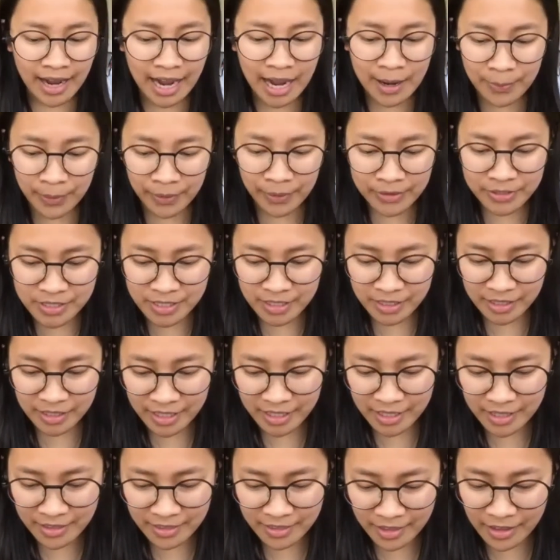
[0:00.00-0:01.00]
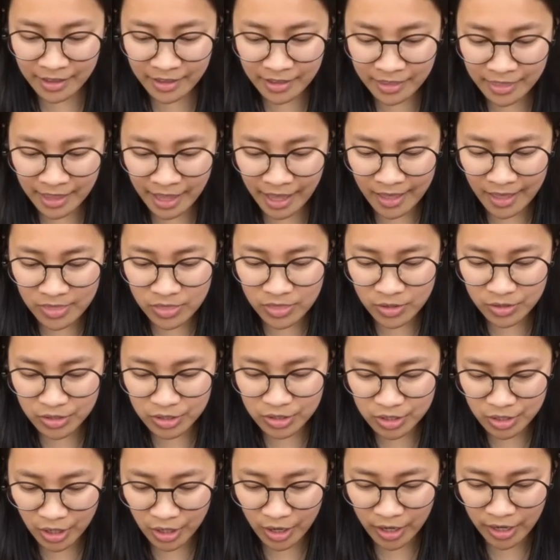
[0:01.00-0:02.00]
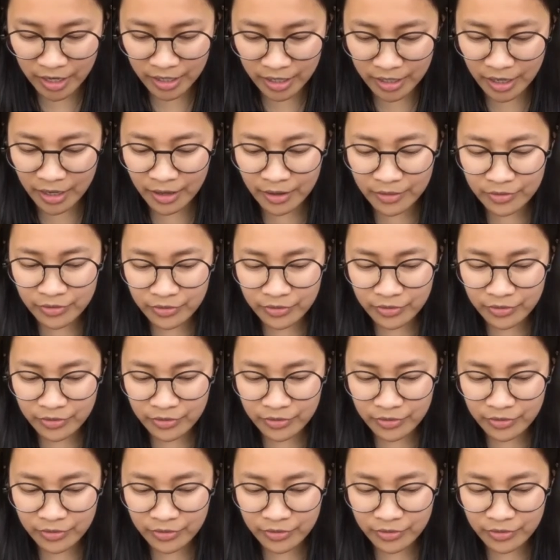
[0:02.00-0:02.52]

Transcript: I personally think that there's not enough